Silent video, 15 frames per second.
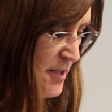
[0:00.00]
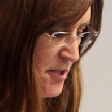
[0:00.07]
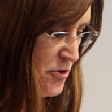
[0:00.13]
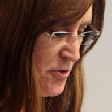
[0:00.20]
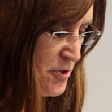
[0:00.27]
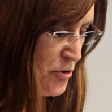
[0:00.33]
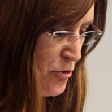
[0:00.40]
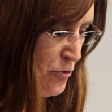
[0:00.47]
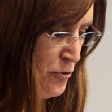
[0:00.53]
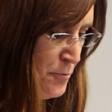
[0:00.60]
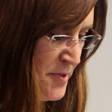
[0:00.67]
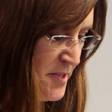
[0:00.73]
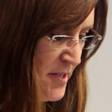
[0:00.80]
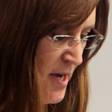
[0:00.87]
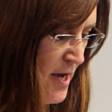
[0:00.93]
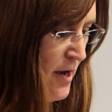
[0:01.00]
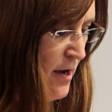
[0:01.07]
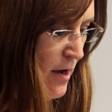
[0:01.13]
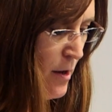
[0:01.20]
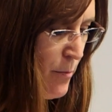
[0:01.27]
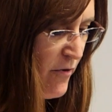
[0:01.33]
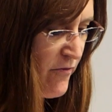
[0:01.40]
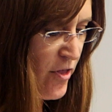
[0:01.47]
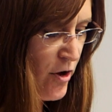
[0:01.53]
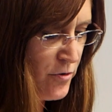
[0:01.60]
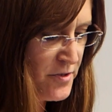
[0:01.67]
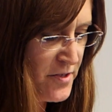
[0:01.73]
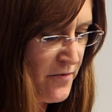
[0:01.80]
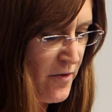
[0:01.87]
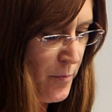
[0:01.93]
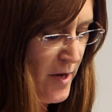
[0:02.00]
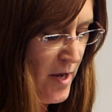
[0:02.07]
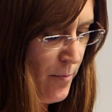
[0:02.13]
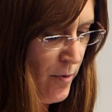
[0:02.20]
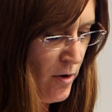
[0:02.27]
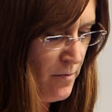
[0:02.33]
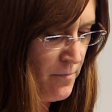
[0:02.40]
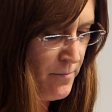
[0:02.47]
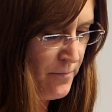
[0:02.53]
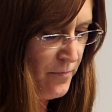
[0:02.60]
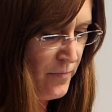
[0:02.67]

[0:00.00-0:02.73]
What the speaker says: interest groups above those of the people